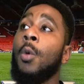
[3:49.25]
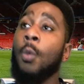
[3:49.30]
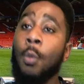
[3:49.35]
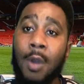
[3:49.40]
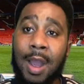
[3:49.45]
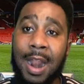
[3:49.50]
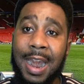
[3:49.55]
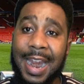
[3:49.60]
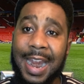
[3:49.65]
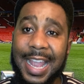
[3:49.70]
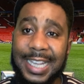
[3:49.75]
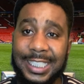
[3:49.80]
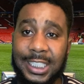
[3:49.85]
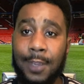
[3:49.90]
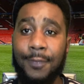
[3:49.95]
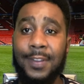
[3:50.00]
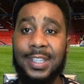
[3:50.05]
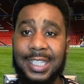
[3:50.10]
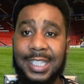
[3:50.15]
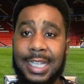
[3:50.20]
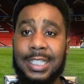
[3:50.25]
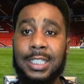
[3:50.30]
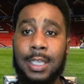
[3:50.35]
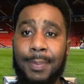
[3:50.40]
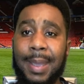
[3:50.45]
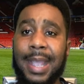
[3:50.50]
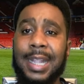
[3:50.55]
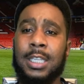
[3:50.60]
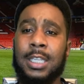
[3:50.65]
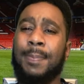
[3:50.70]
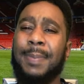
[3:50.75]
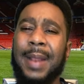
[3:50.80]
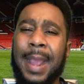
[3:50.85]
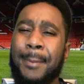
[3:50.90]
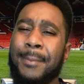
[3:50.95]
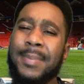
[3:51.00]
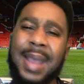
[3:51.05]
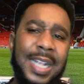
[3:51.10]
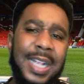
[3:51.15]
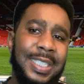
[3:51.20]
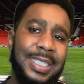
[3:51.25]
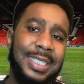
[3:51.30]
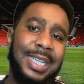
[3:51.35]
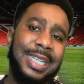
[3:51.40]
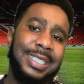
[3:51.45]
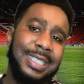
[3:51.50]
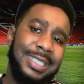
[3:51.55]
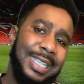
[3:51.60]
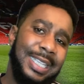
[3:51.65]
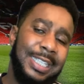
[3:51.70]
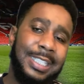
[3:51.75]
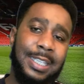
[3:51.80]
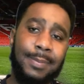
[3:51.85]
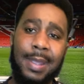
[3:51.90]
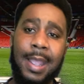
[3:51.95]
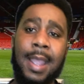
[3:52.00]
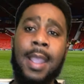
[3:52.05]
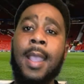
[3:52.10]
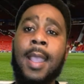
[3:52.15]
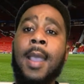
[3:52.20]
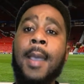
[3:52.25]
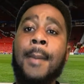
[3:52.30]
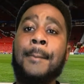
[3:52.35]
one less of a centre-back to play Matic as a centre-back.